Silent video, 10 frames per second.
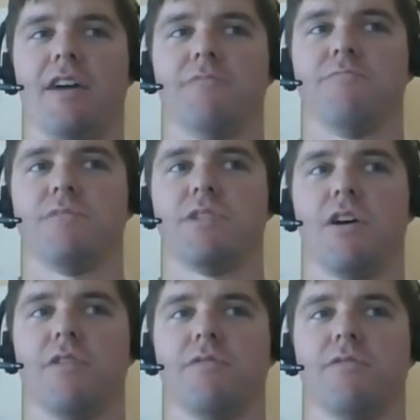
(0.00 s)

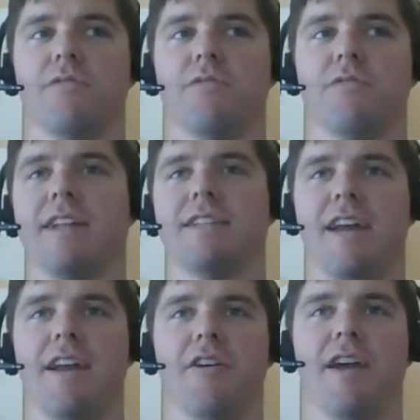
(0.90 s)
So, you know,
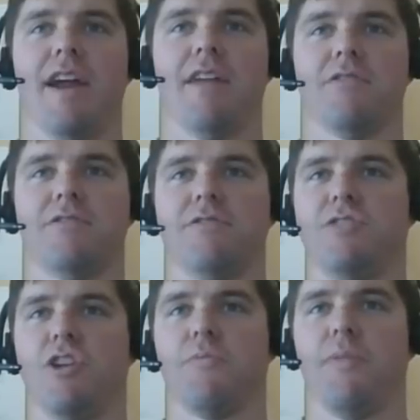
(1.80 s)
got 10 air
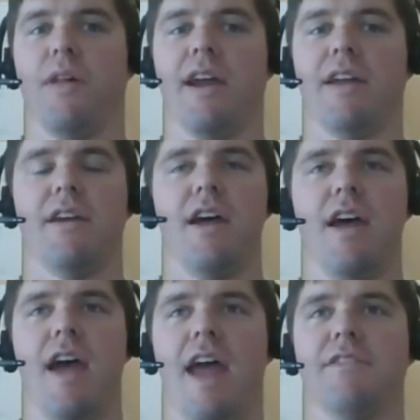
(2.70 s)
handlers, chiller plant,
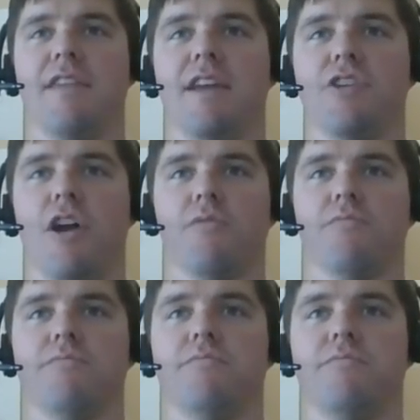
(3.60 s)
and then, you
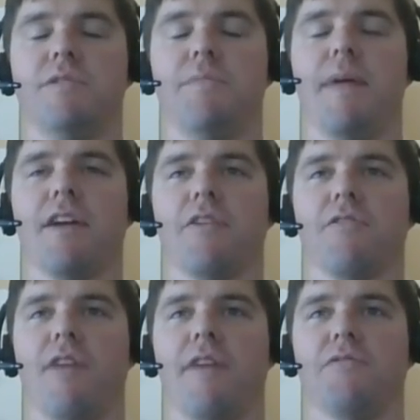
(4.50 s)
know, depending on the
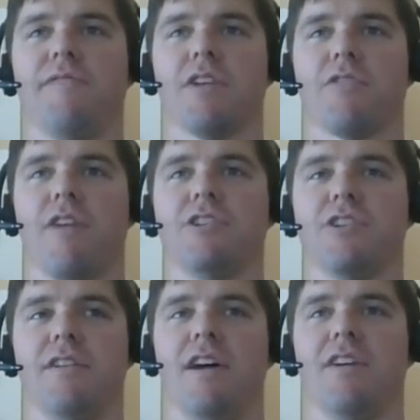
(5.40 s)
level of
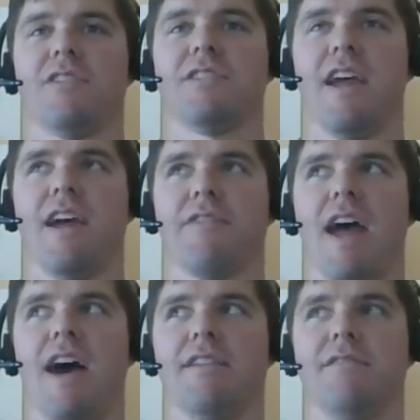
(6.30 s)
integration, let's say I've
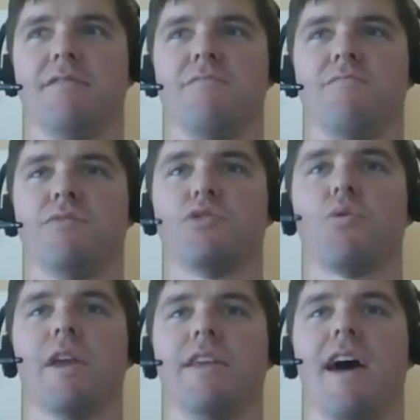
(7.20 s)
got
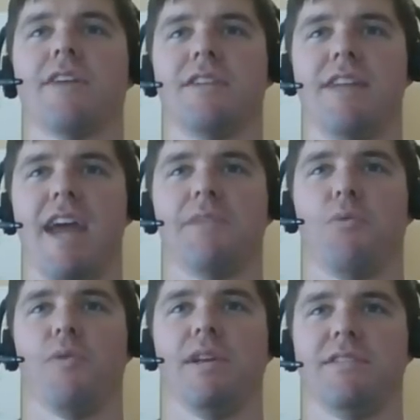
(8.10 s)
20,000 data
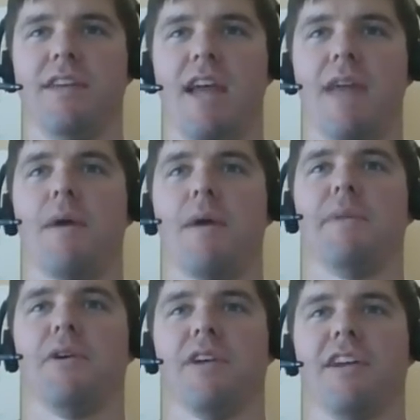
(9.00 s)
points in my
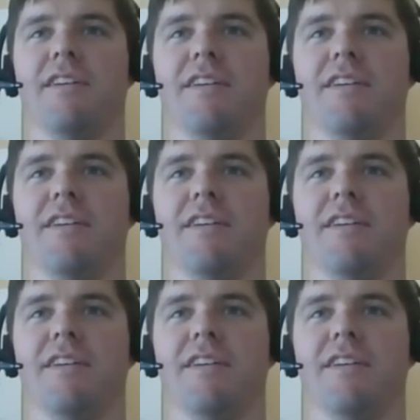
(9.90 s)
building.